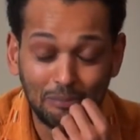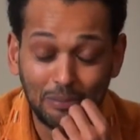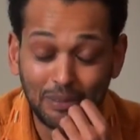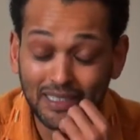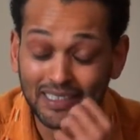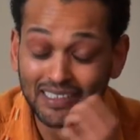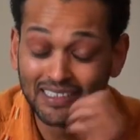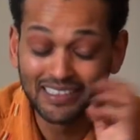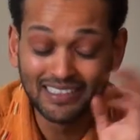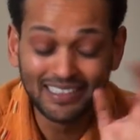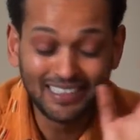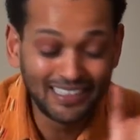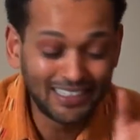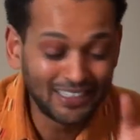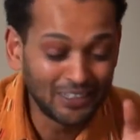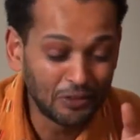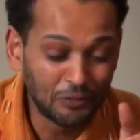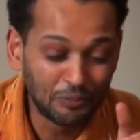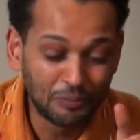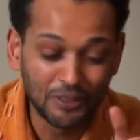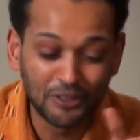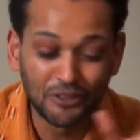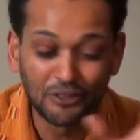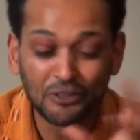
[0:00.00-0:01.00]
be it in
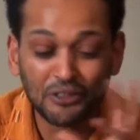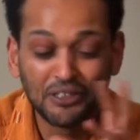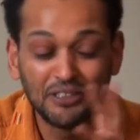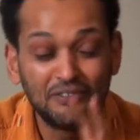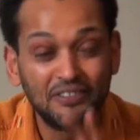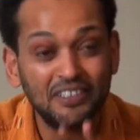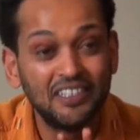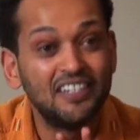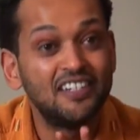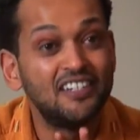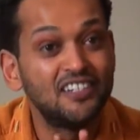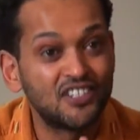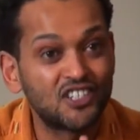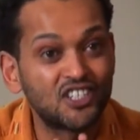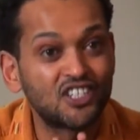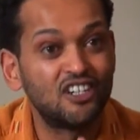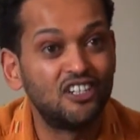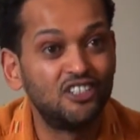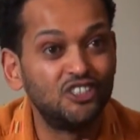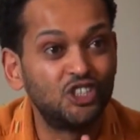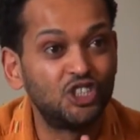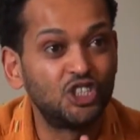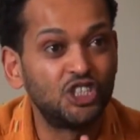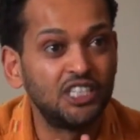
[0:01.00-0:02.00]
Ethiopia or even in this
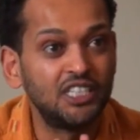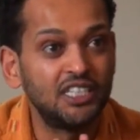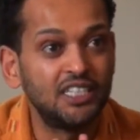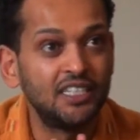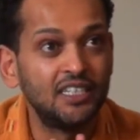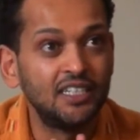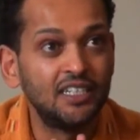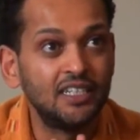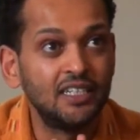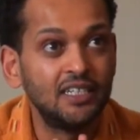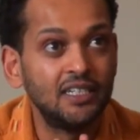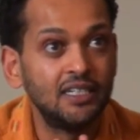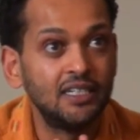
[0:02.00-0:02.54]
country,